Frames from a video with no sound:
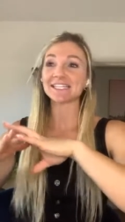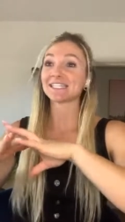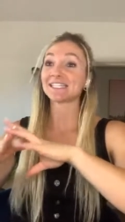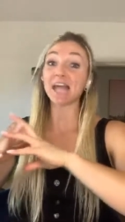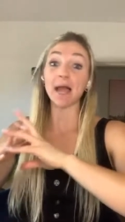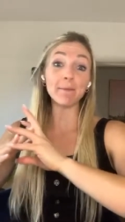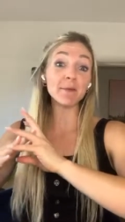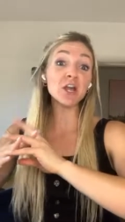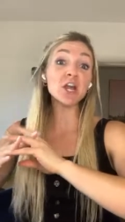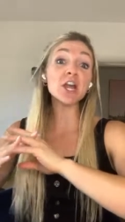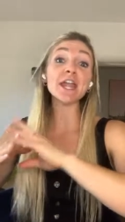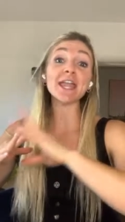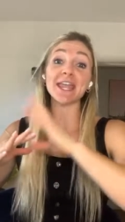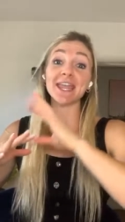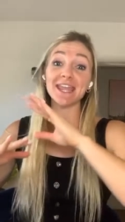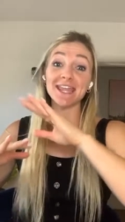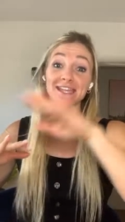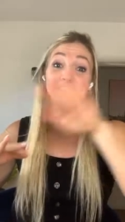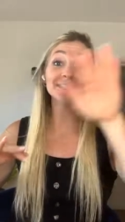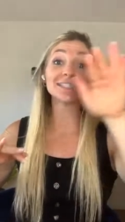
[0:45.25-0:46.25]
Summer
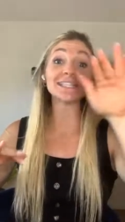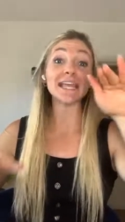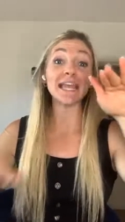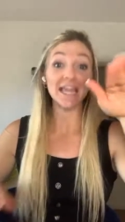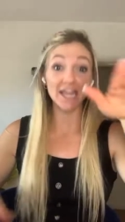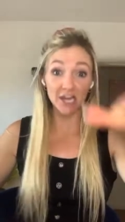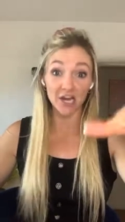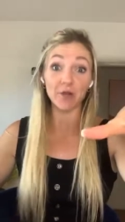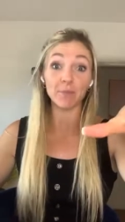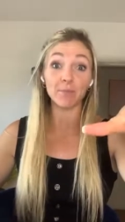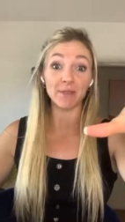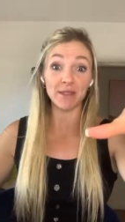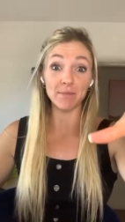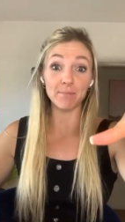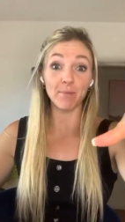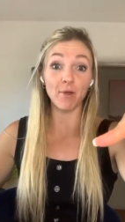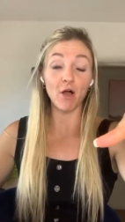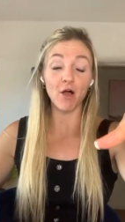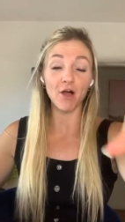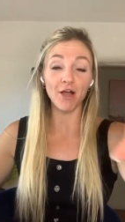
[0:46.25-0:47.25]
is here,
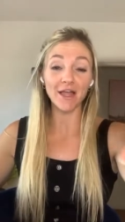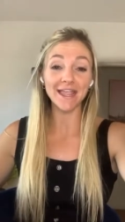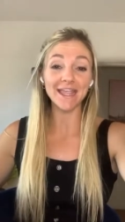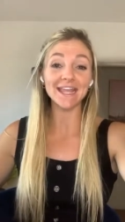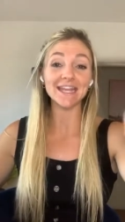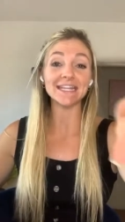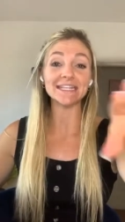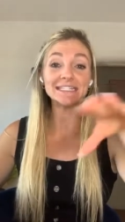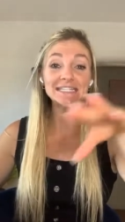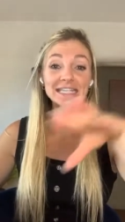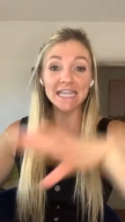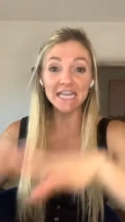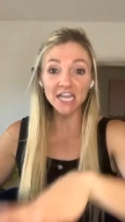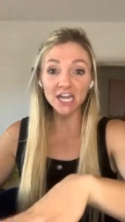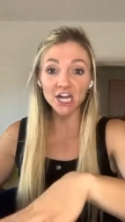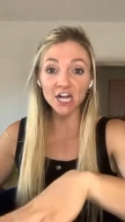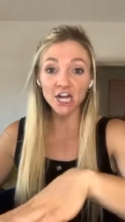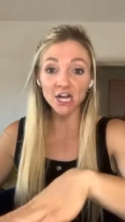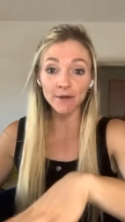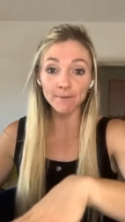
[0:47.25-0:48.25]
people. It is
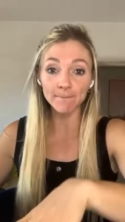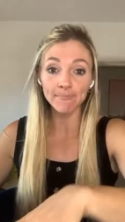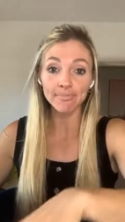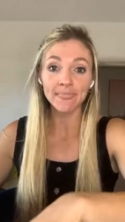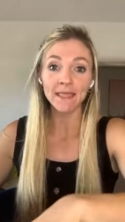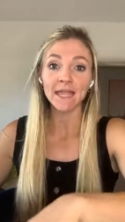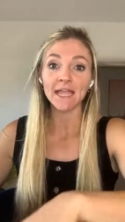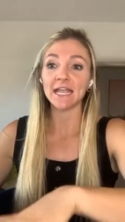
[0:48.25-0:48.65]
here.